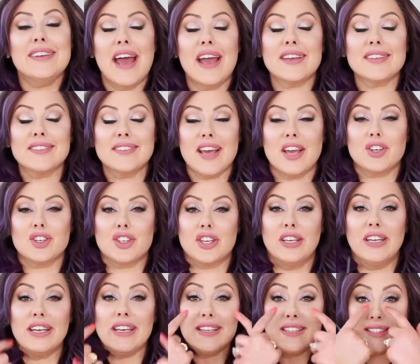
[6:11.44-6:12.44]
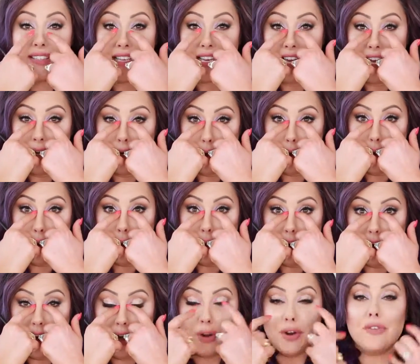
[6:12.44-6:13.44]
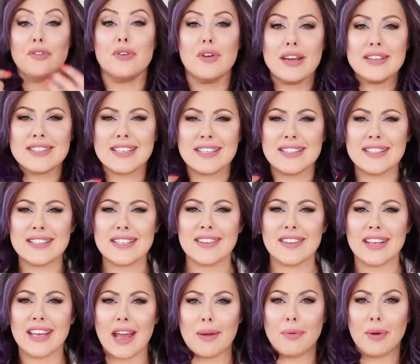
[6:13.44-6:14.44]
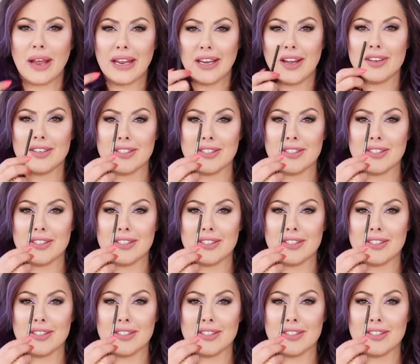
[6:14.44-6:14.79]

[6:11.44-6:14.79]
Next section is the inner corner. I don't know if you guys can see on the camera right now.